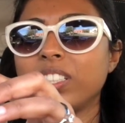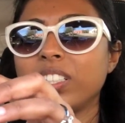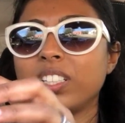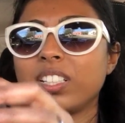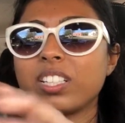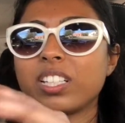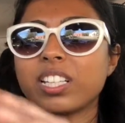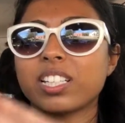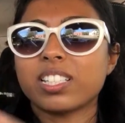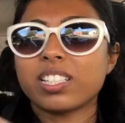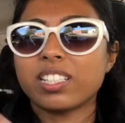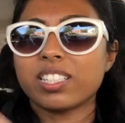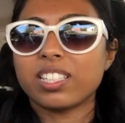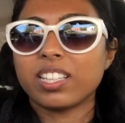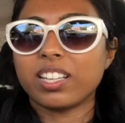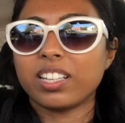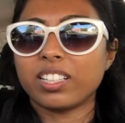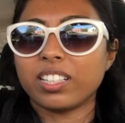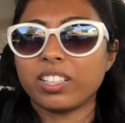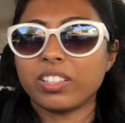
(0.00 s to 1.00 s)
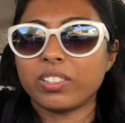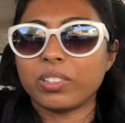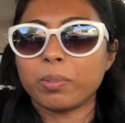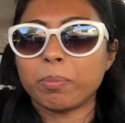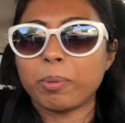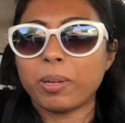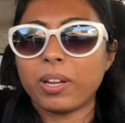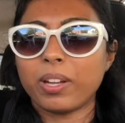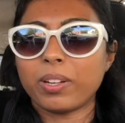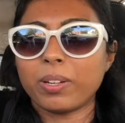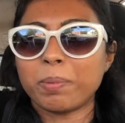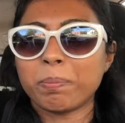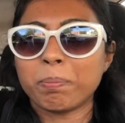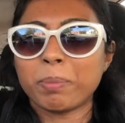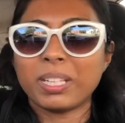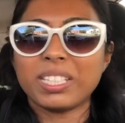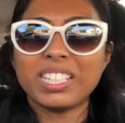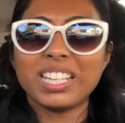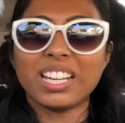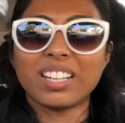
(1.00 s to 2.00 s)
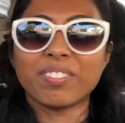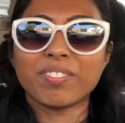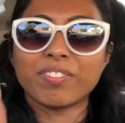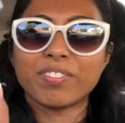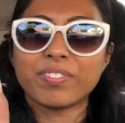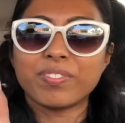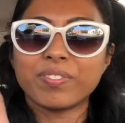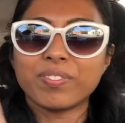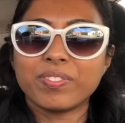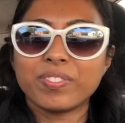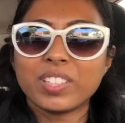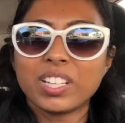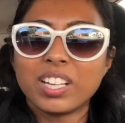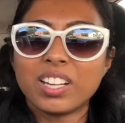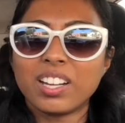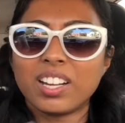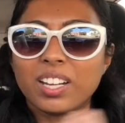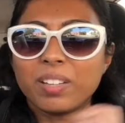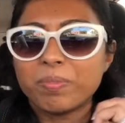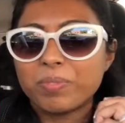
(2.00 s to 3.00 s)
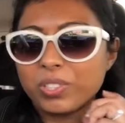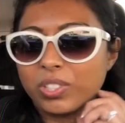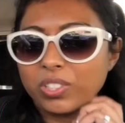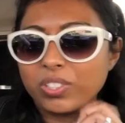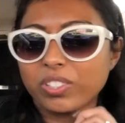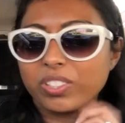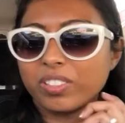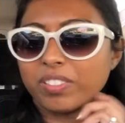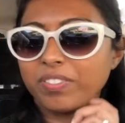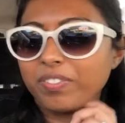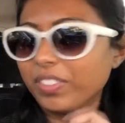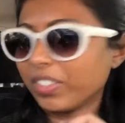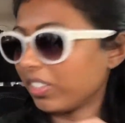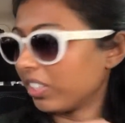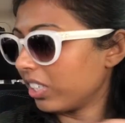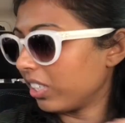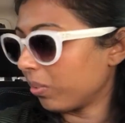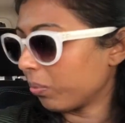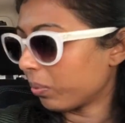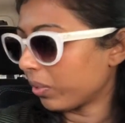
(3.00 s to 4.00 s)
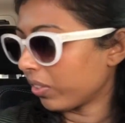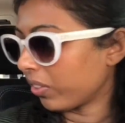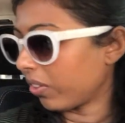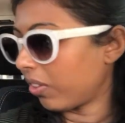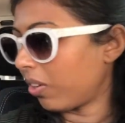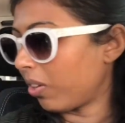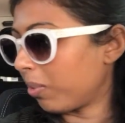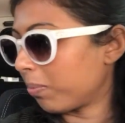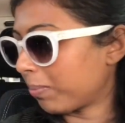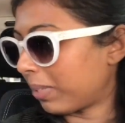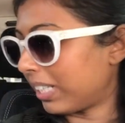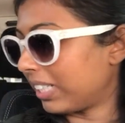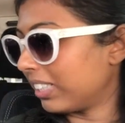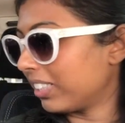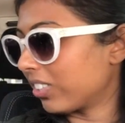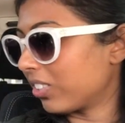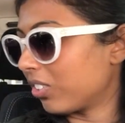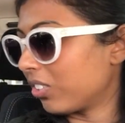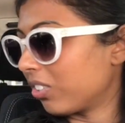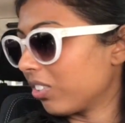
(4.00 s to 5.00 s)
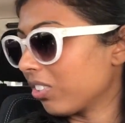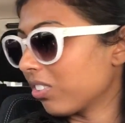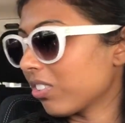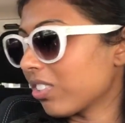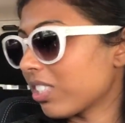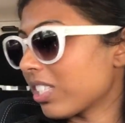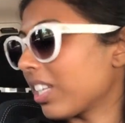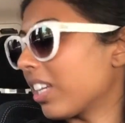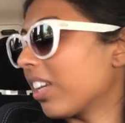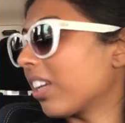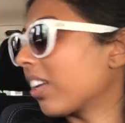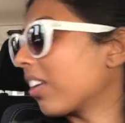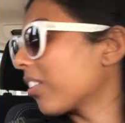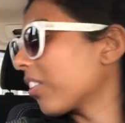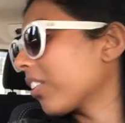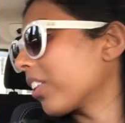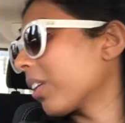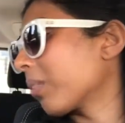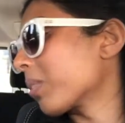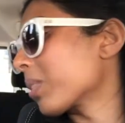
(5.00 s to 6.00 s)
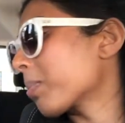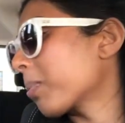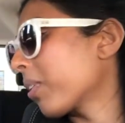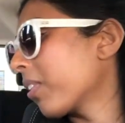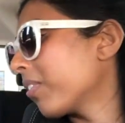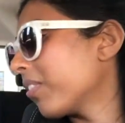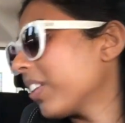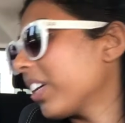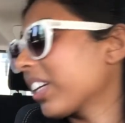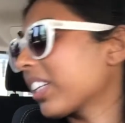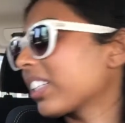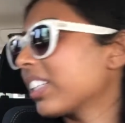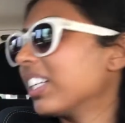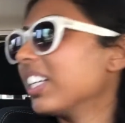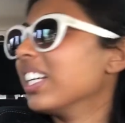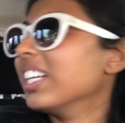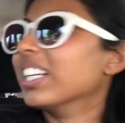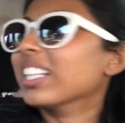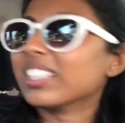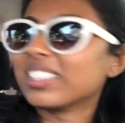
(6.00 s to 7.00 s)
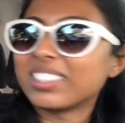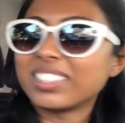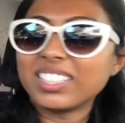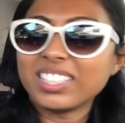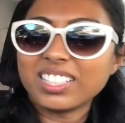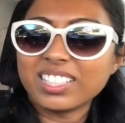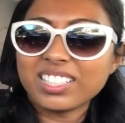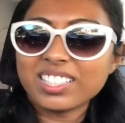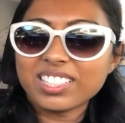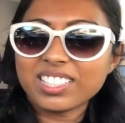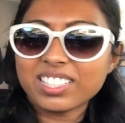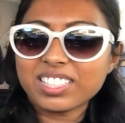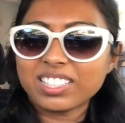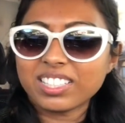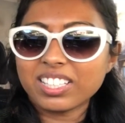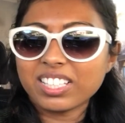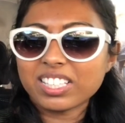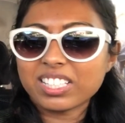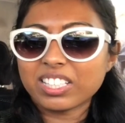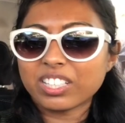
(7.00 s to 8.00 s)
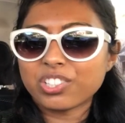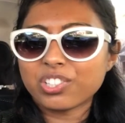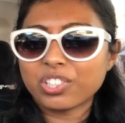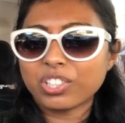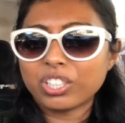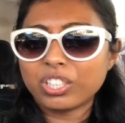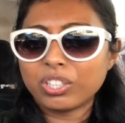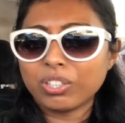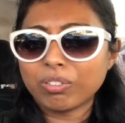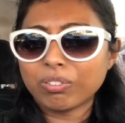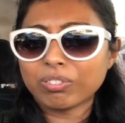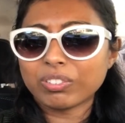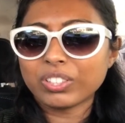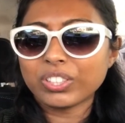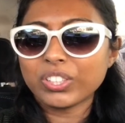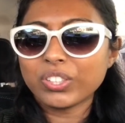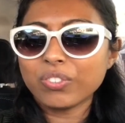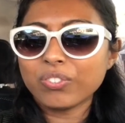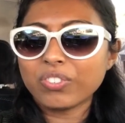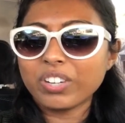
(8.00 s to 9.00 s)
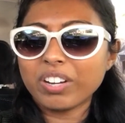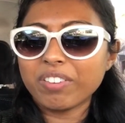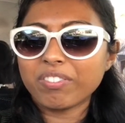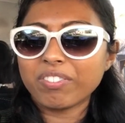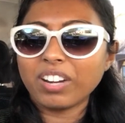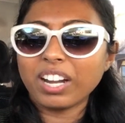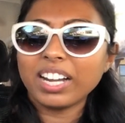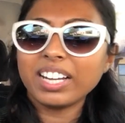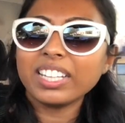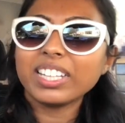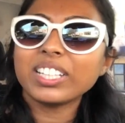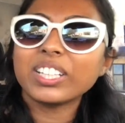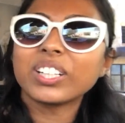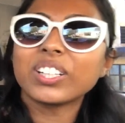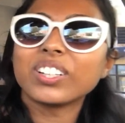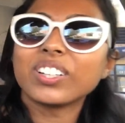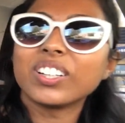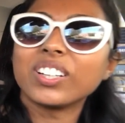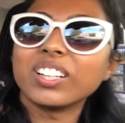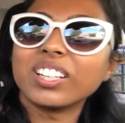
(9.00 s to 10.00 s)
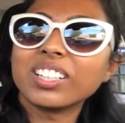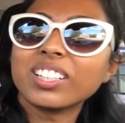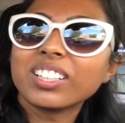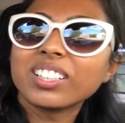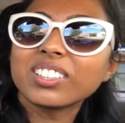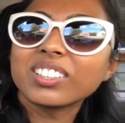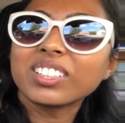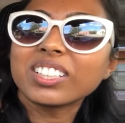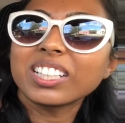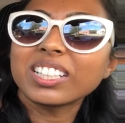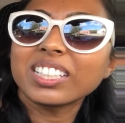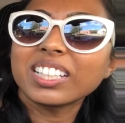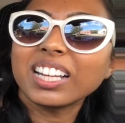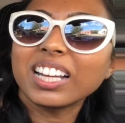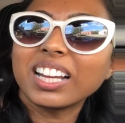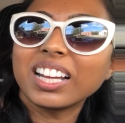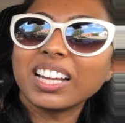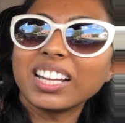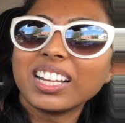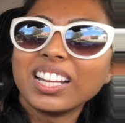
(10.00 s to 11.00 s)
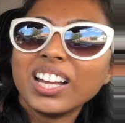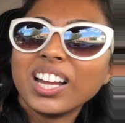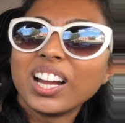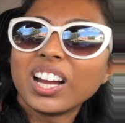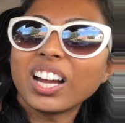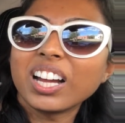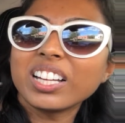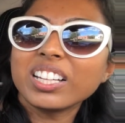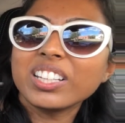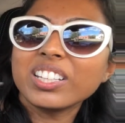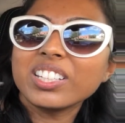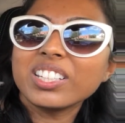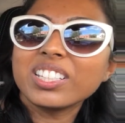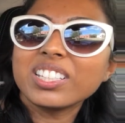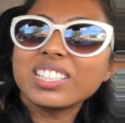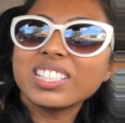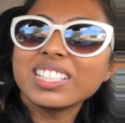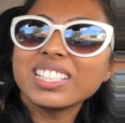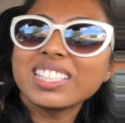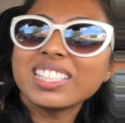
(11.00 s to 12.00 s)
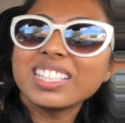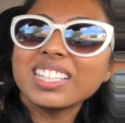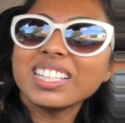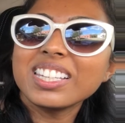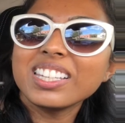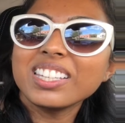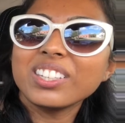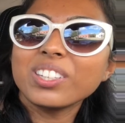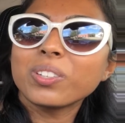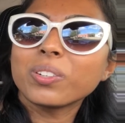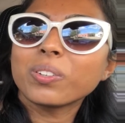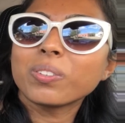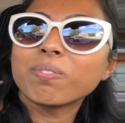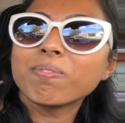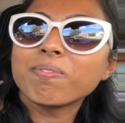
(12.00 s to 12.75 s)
Doesn't say anything on the bottom, but yeah, I'm just gonna fill it with all my littles, and I thought that was perfect. This is such a cute little Red Riding Hood. Look at that. I didn't see, you know,